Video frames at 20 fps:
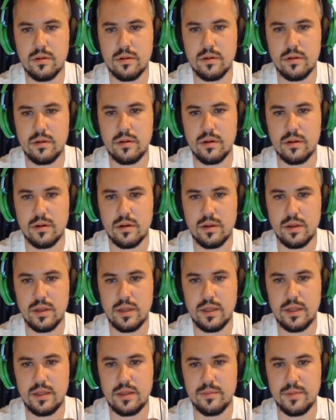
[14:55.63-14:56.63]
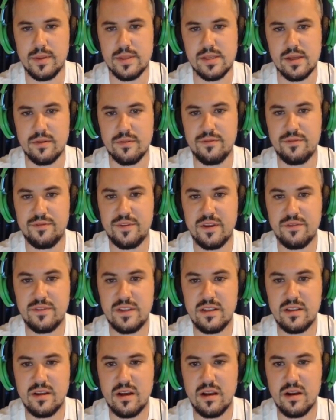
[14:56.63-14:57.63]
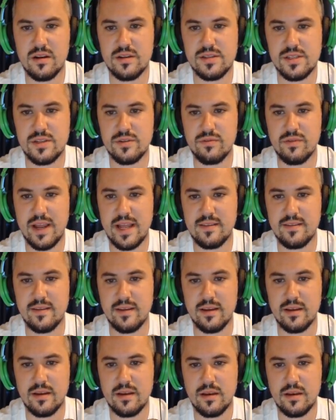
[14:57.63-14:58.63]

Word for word: Oh, eat the pizza. fifty dollars to rent it.